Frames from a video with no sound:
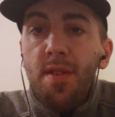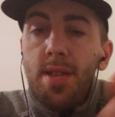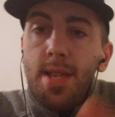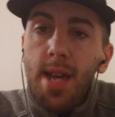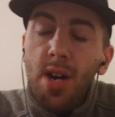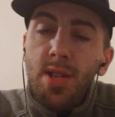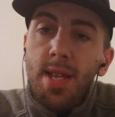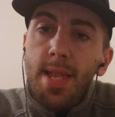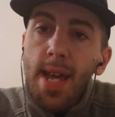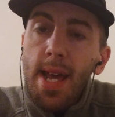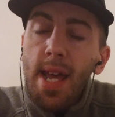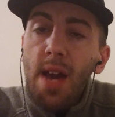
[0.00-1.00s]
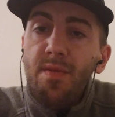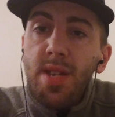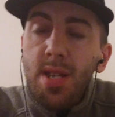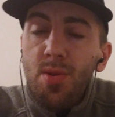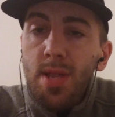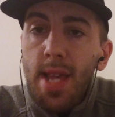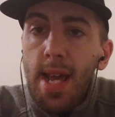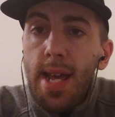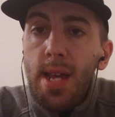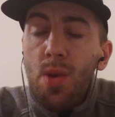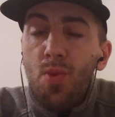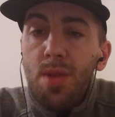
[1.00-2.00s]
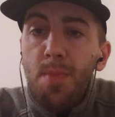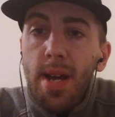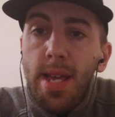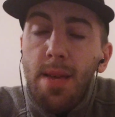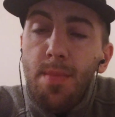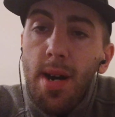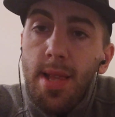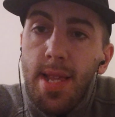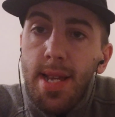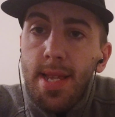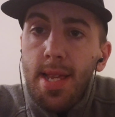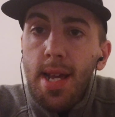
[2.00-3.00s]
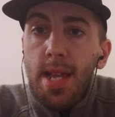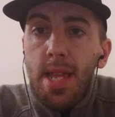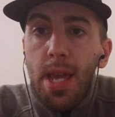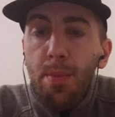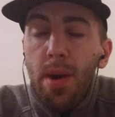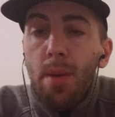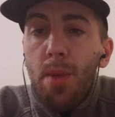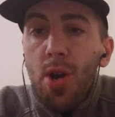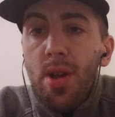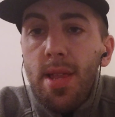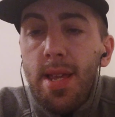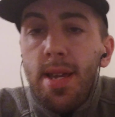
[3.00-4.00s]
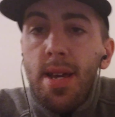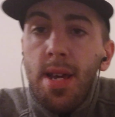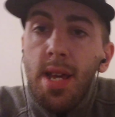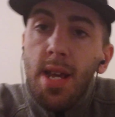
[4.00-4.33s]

hundred dollars a day every single day with my email list and email marketing.